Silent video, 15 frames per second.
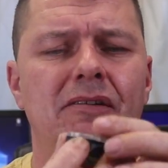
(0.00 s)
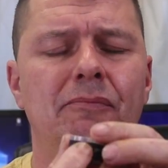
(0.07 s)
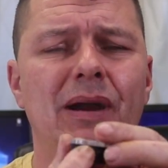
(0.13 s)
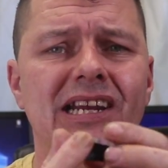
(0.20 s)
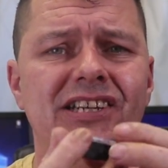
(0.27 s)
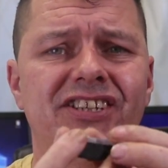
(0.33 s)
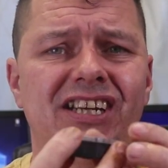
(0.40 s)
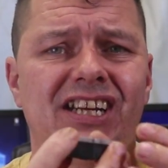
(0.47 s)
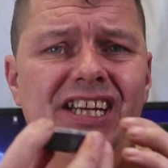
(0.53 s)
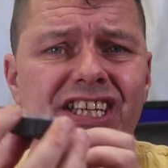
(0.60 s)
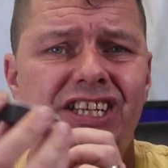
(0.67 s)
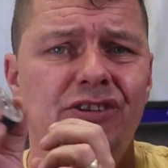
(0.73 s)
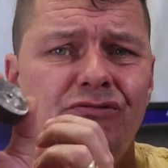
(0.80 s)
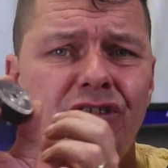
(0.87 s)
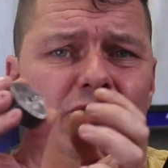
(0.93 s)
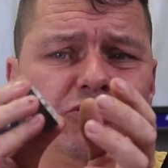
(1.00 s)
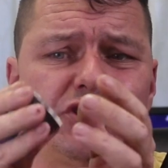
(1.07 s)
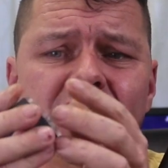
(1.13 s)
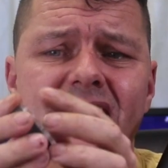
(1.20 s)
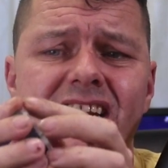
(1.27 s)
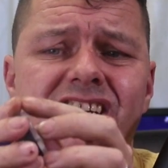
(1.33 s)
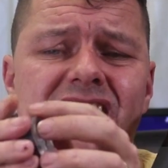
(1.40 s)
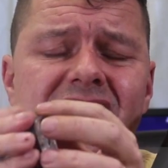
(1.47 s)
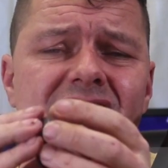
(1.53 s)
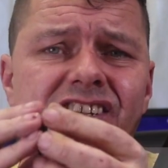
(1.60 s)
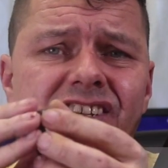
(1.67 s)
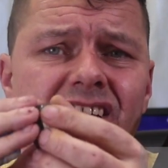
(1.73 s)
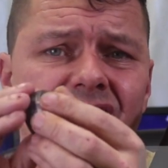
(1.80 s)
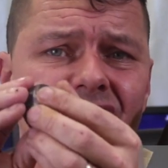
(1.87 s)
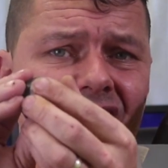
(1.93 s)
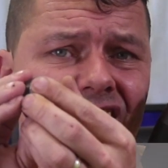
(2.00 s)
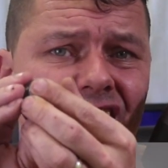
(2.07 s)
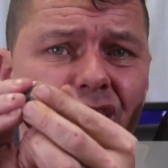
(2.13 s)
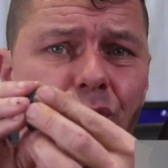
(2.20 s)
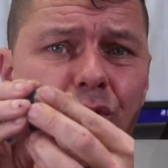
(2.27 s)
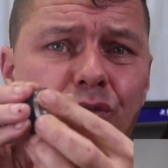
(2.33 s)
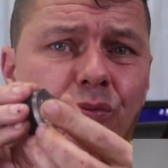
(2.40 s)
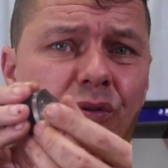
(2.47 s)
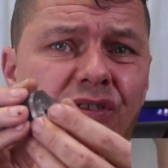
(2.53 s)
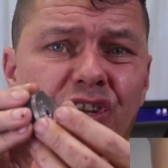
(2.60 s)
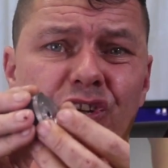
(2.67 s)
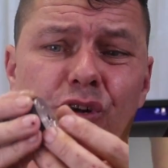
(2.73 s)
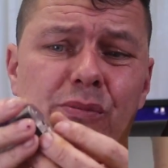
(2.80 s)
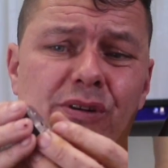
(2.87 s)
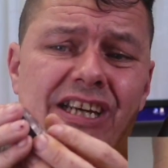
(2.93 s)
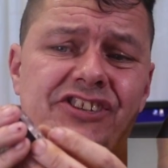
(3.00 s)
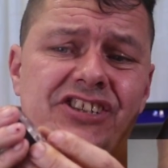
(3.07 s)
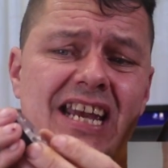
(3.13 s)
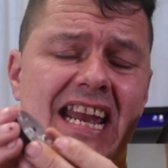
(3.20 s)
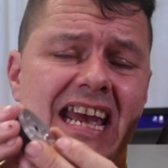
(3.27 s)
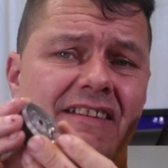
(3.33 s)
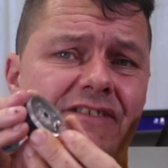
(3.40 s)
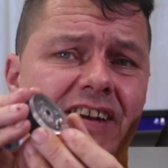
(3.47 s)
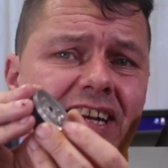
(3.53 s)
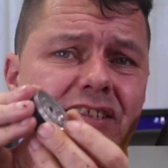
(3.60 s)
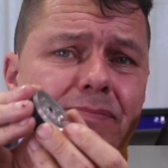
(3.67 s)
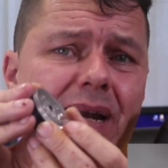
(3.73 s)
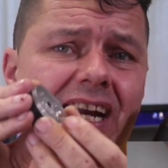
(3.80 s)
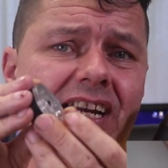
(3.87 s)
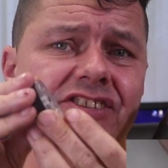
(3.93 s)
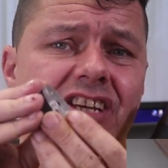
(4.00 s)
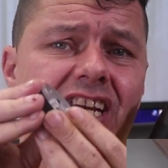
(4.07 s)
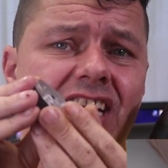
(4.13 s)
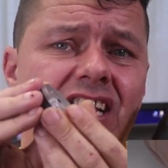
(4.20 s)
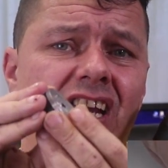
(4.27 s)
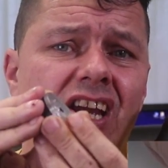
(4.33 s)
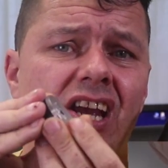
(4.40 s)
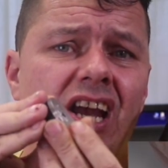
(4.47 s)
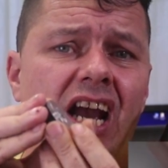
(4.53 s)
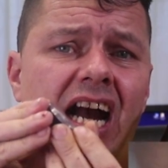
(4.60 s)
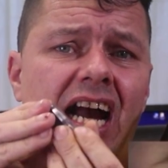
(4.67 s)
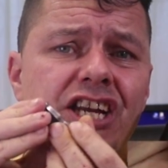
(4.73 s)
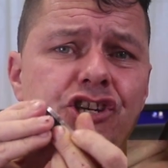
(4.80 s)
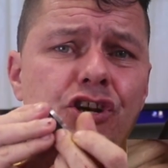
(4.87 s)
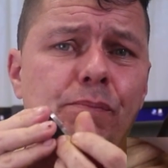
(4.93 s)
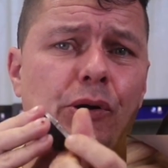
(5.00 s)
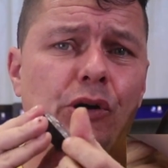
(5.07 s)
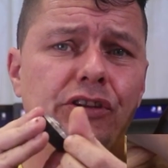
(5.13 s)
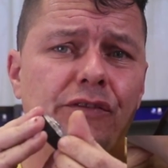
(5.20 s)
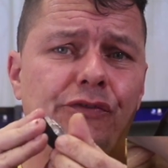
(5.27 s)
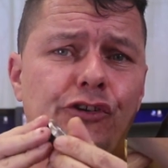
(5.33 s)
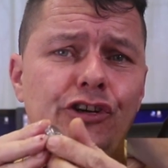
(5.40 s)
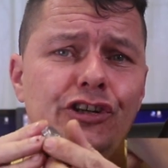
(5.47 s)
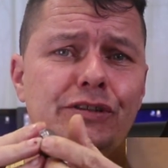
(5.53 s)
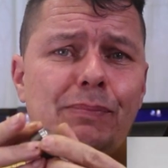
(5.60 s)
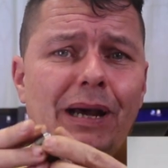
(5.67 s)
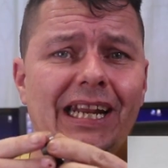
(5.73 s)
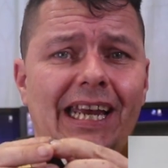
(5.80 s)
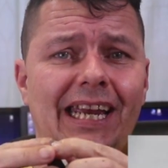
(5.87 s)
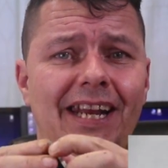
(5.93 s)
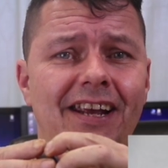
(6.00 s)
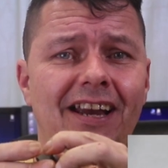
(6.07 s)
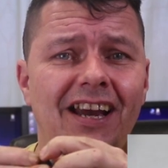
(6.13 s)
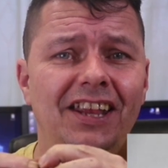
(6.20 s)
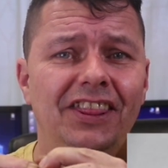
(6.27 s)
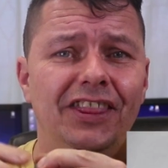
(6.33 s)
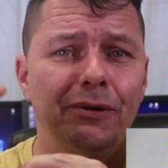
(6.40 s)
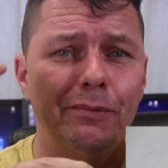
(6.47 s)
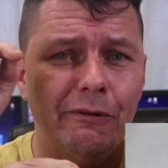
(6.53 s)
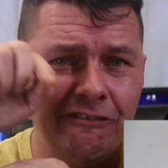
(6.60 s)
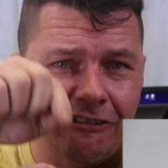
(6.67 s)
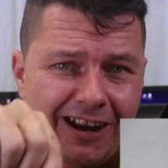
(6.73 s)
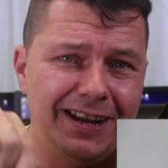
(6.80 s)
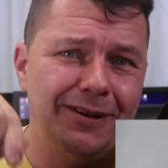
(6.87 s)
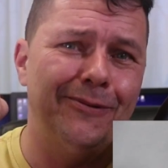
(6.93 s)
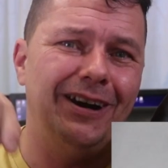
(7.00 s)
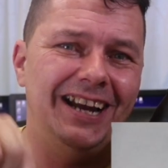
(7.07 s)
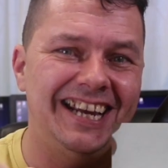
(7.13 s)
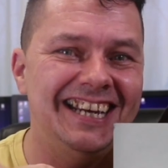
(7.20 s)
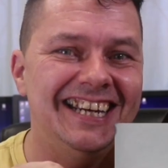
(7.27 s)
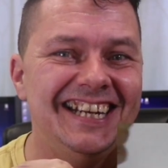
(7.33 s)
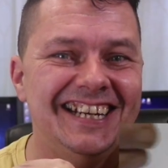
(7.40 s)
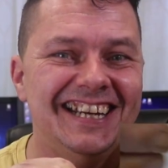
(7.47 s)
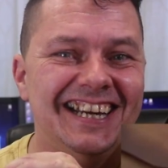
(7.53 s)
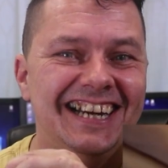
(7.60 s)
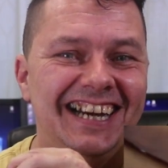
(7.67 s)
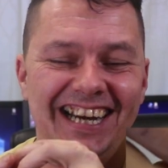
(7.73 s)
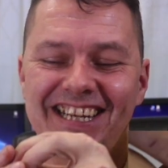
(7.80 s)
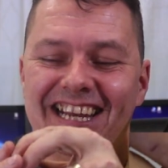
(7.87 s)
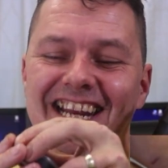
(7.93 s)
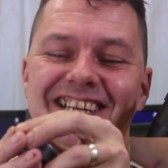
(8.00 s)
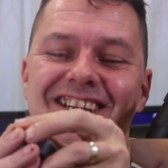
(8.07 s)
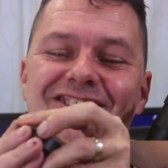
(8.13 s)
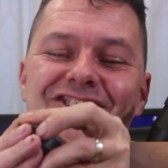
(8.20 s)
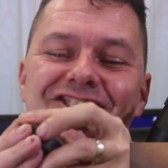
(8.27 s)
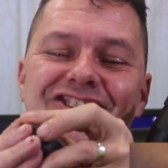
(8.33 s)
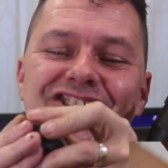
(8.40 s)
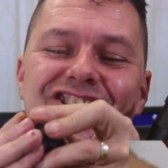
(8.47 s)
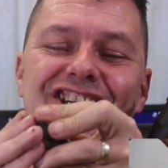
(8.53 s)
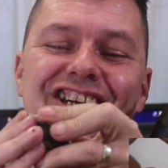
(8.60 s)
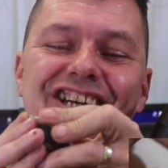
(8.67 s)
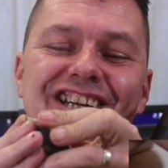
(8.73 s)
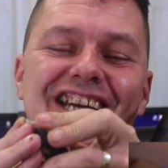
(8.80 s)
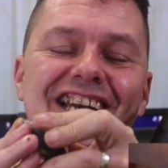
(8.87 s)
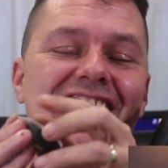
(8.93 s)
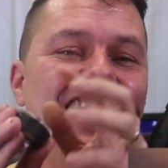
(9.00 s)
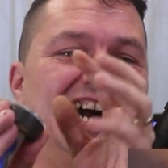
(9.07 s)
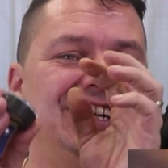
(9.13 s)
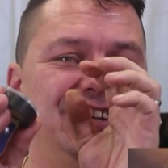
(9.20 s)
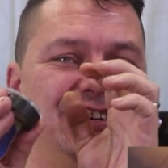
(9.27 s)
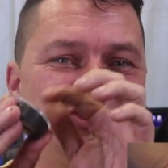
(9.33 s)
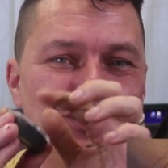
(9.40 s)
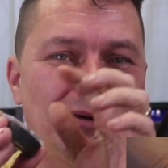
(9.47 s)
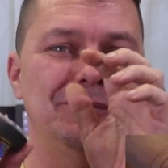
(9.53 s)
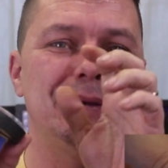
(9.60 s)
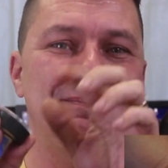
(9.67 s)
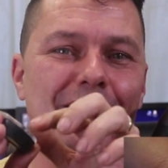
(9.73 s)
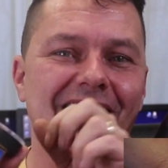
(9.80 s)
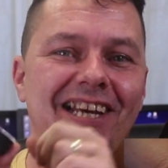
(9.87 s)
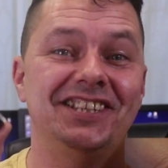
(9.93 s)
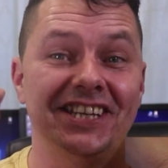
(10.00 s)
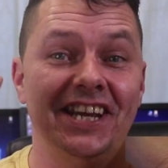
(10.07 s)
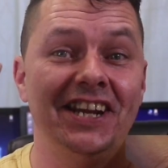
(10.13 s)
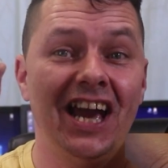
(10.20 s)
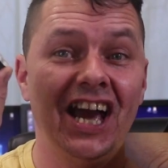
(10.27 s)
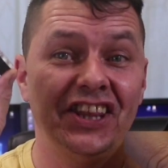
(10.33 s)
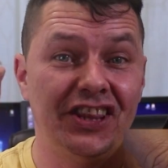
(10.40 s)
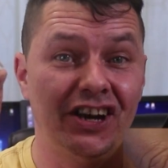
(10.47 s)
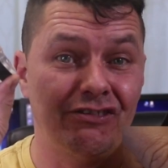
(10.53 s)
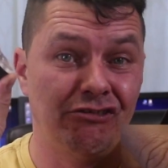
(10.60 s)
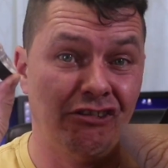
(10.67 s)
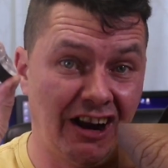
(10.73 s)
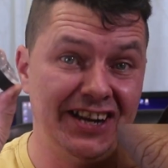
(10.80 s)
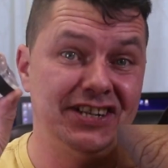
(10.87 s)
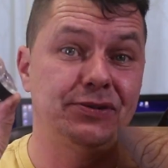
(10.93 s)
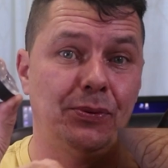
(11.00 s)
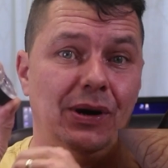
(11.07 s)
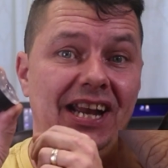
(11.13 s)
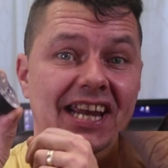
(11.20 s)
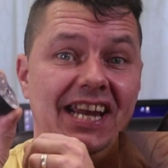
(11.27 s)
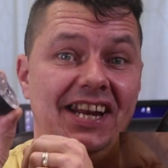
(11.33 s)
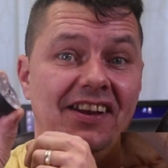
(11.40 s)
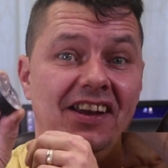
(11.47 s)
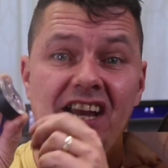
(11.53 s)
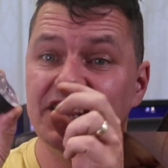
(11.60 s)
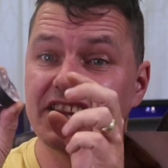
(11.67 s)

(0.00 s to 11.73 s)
Basically, you rotate it like you would with a normal, let's say, FX magazine, and you put the first pellet in the right way in, and then you just turn it and you drop the pellets in the right way in.